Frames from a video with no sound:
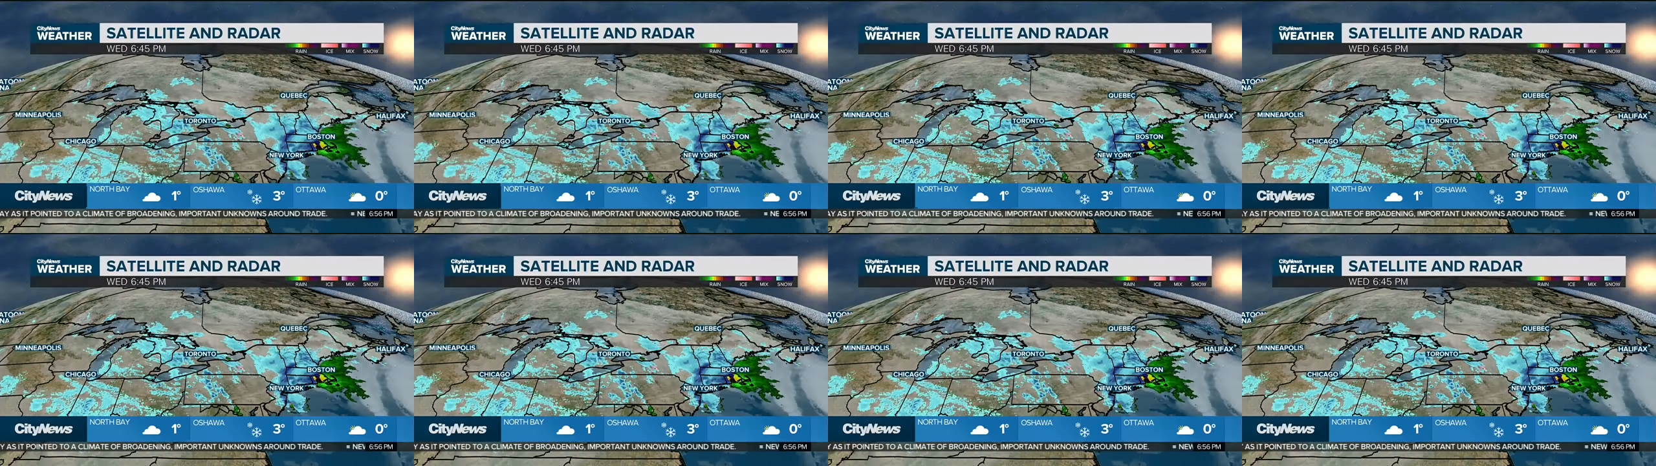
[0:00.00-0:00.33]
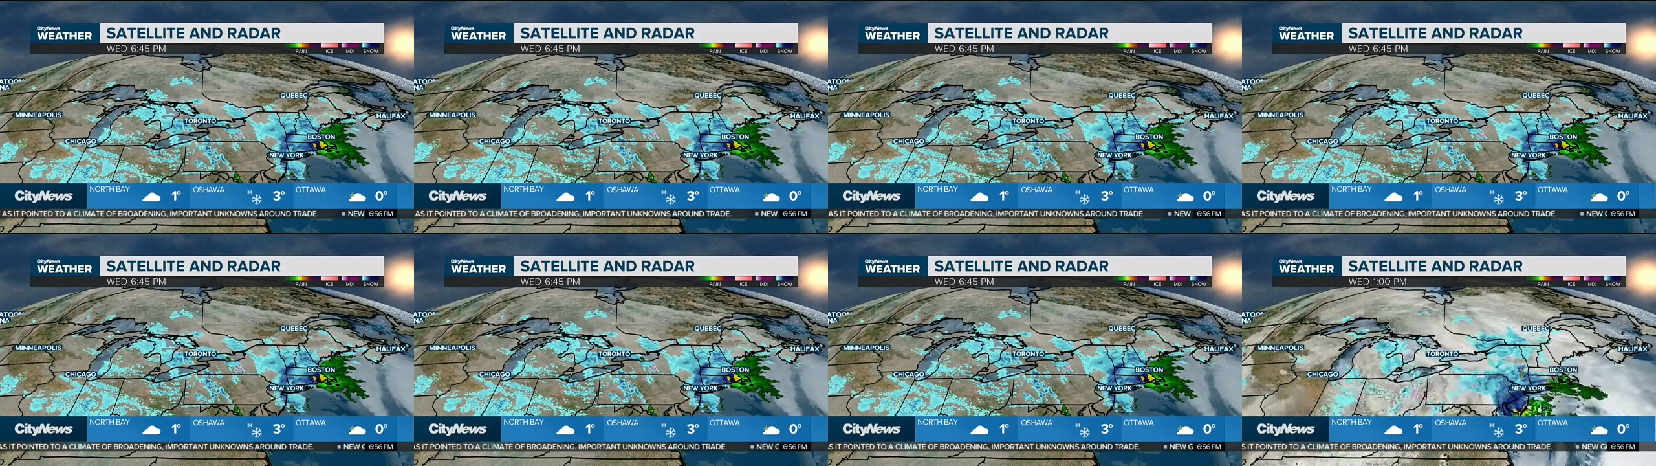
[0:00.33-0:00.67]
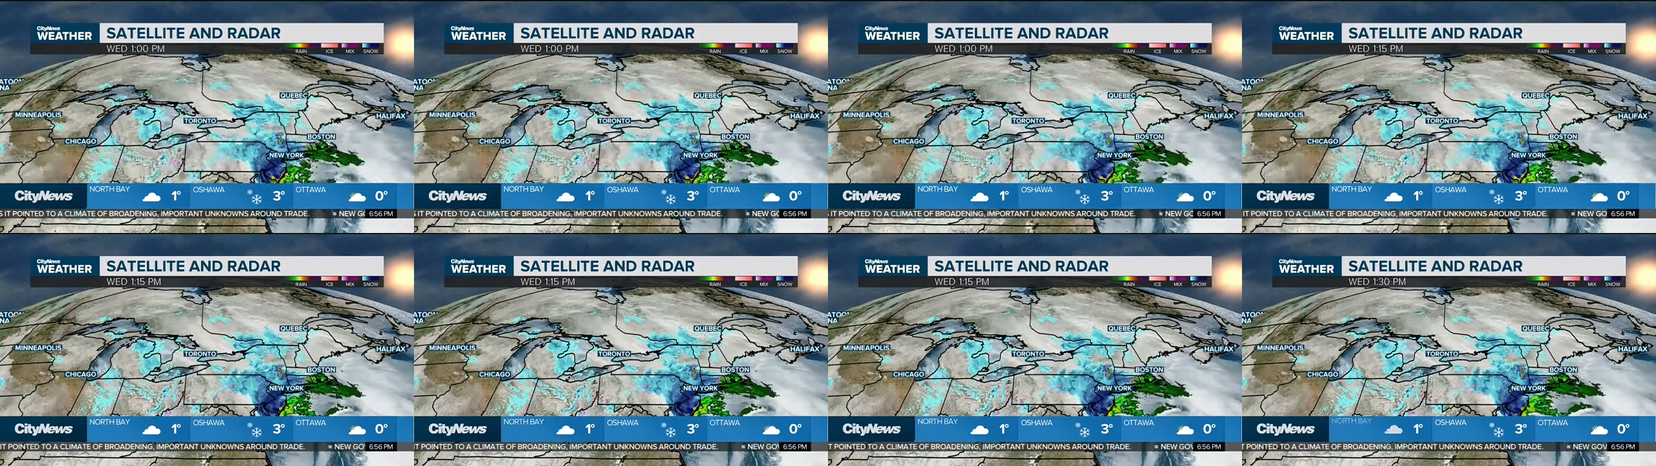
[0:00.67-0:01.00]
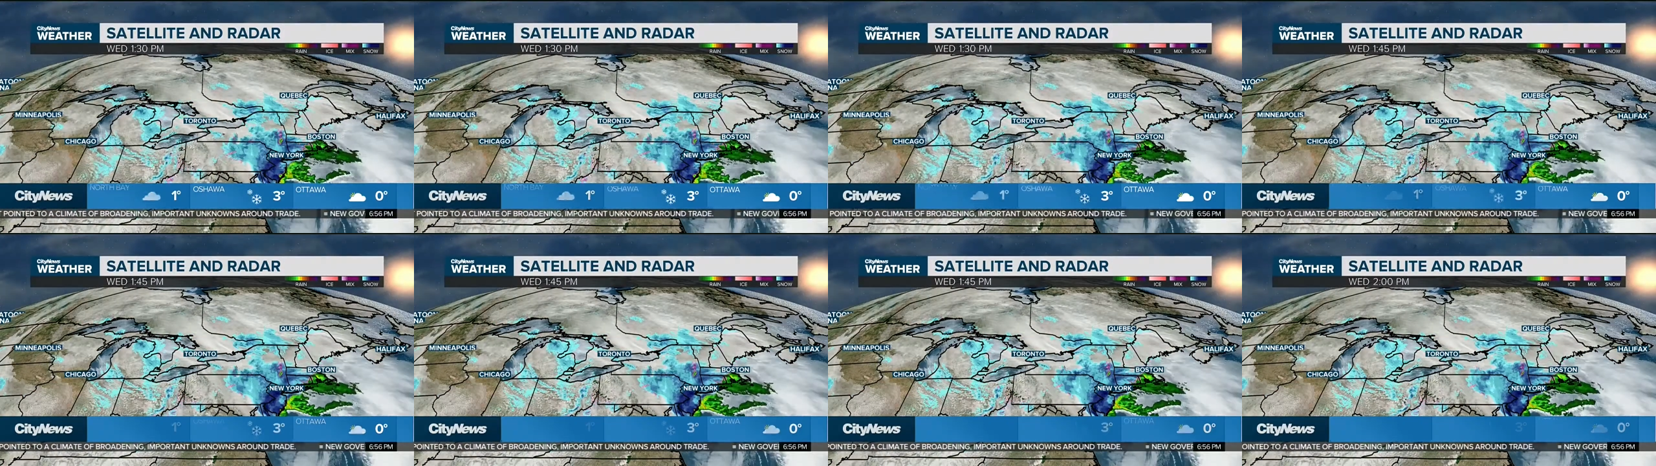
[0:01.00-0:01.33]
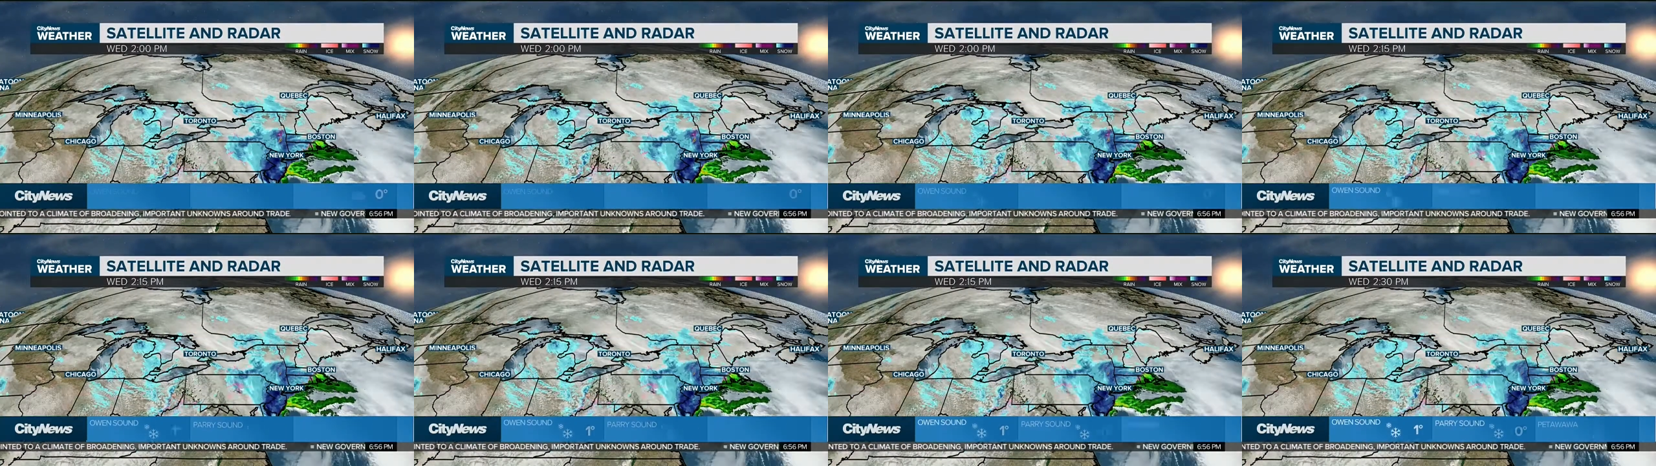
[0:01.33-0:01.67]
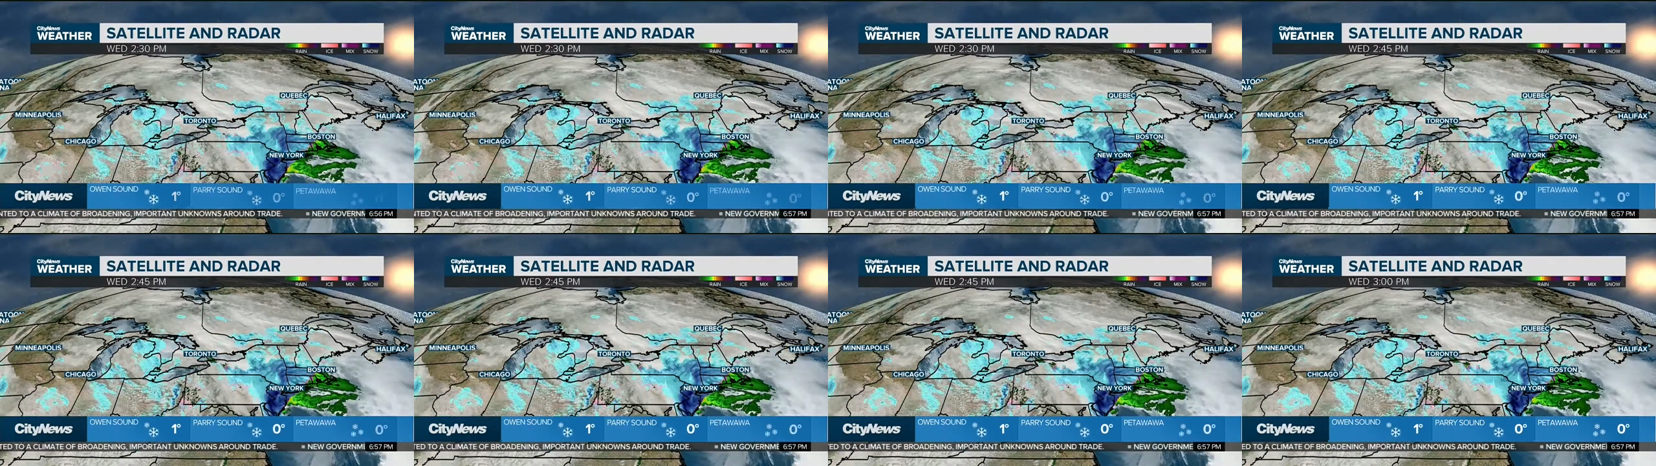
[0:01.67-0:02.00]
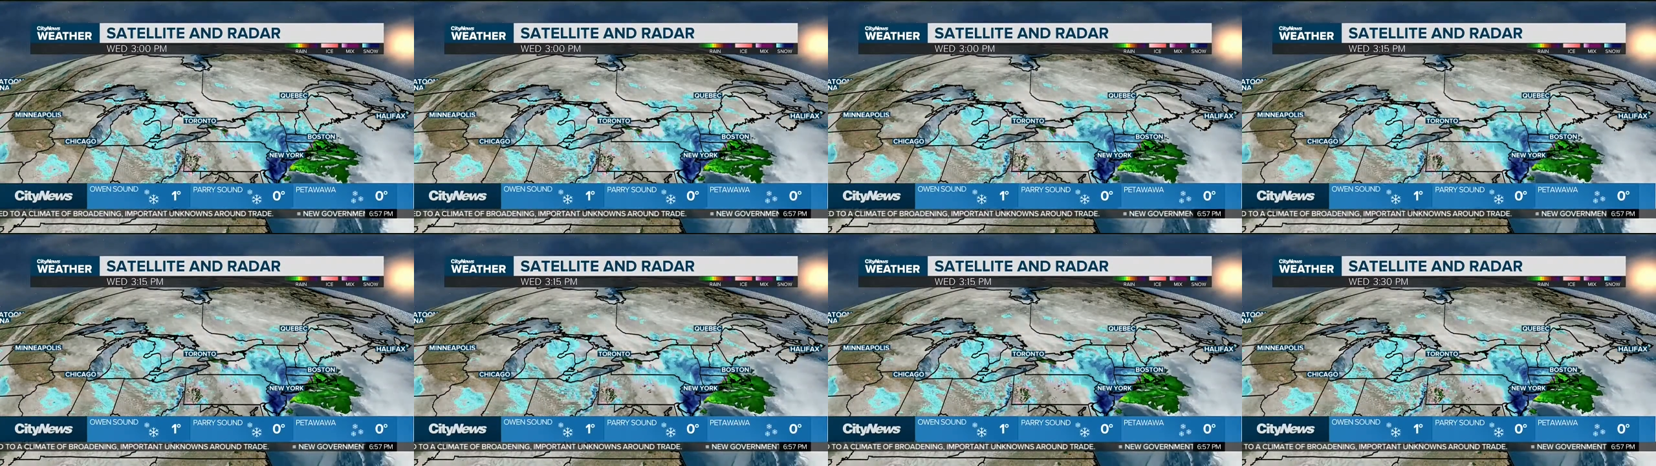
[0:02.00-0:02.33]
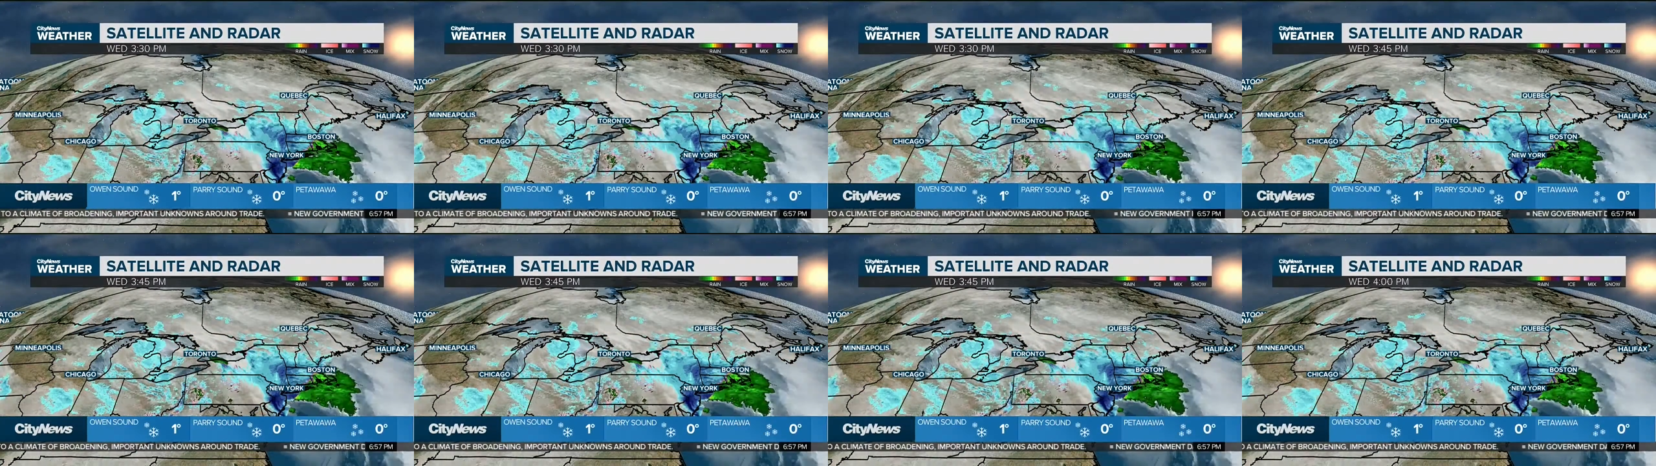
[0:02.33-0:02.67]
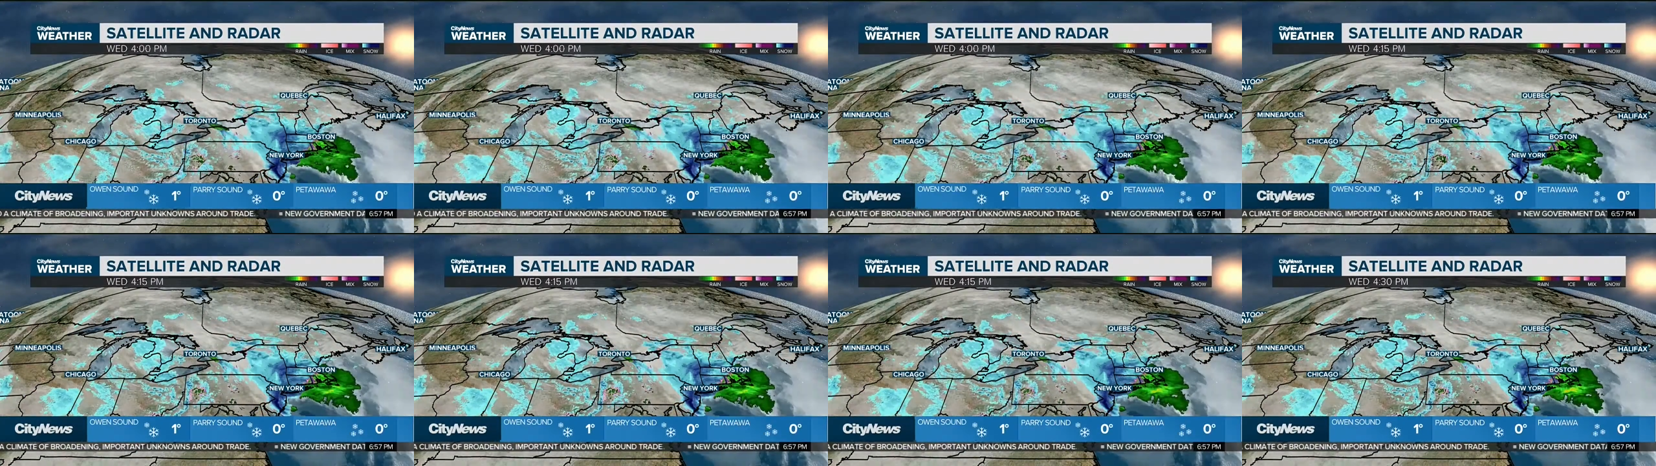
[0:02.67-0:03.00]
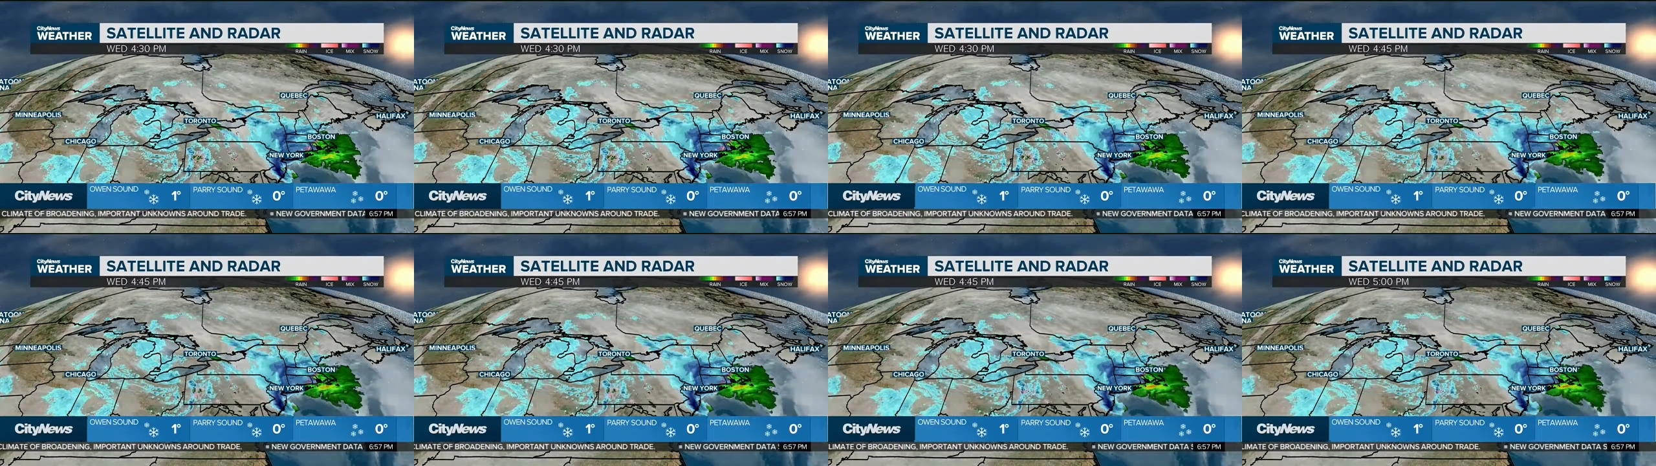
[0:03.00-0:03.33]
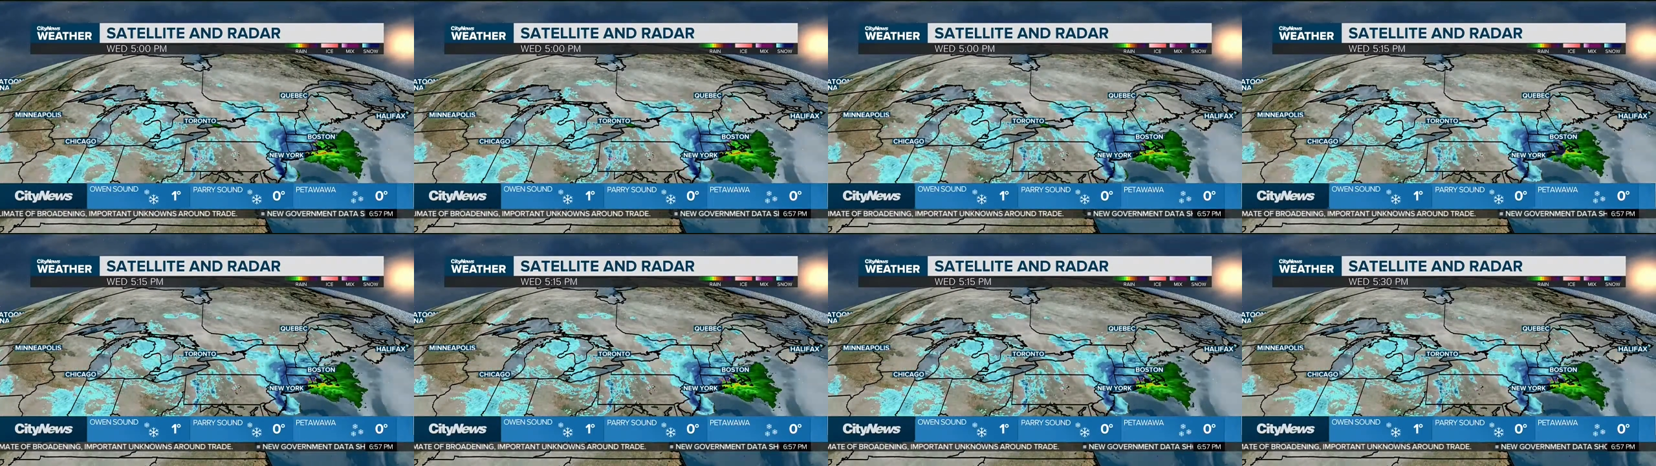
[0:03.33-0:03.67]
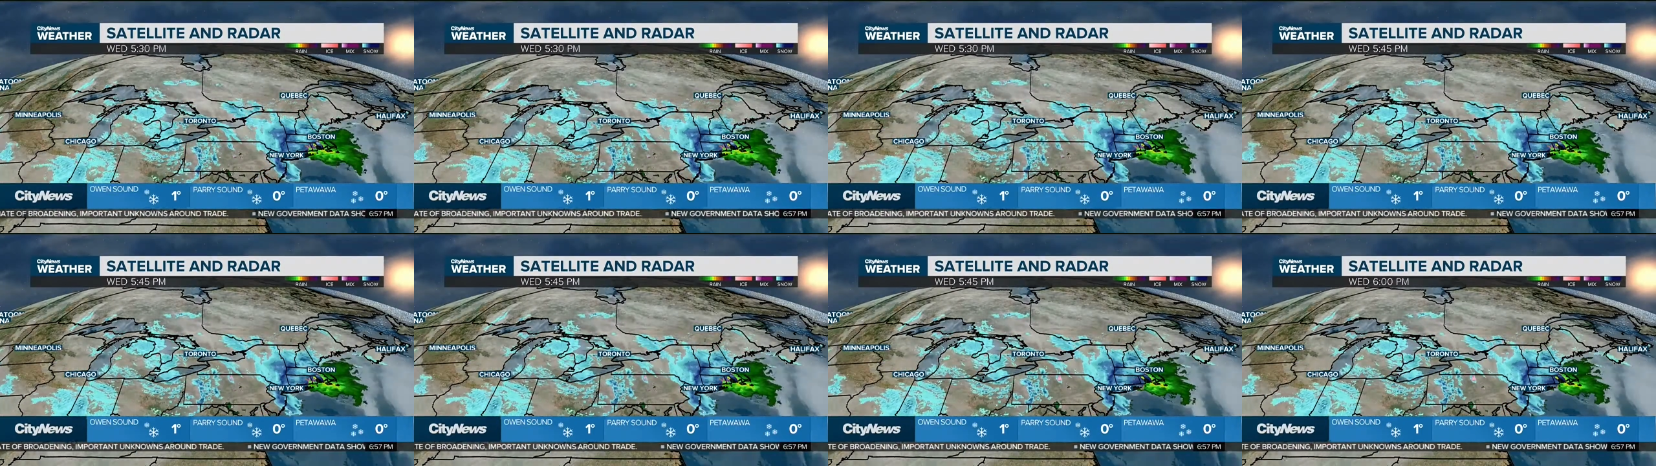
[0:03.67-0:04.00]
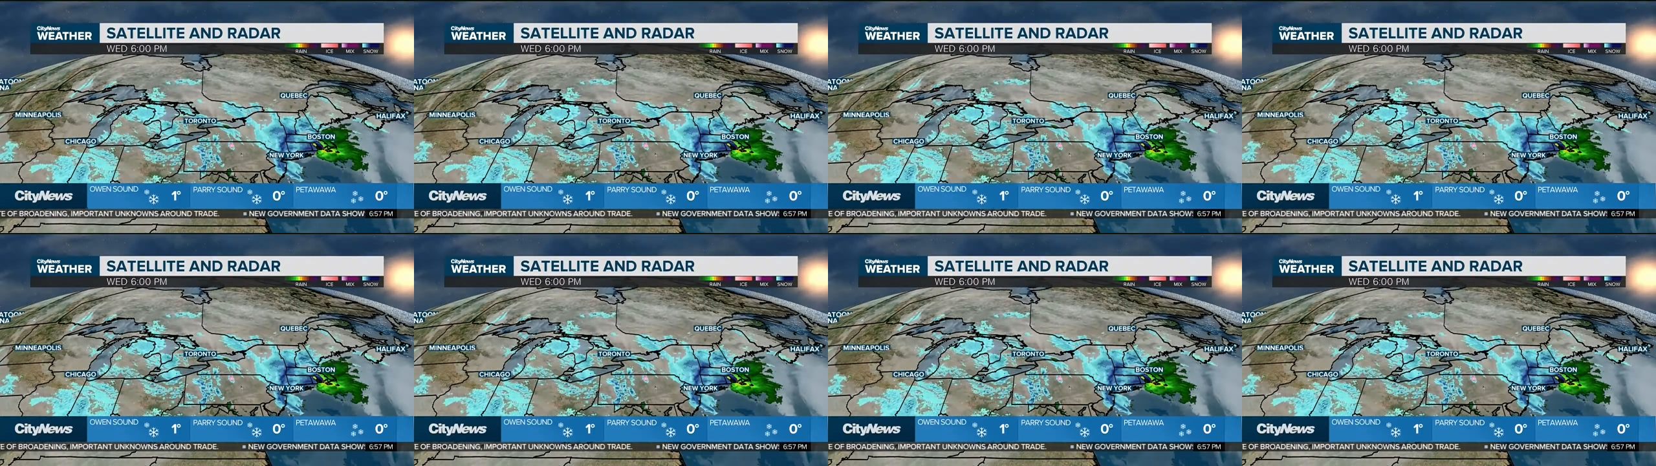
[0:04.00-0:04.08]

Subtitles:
No face is visible, so there are no lips to read.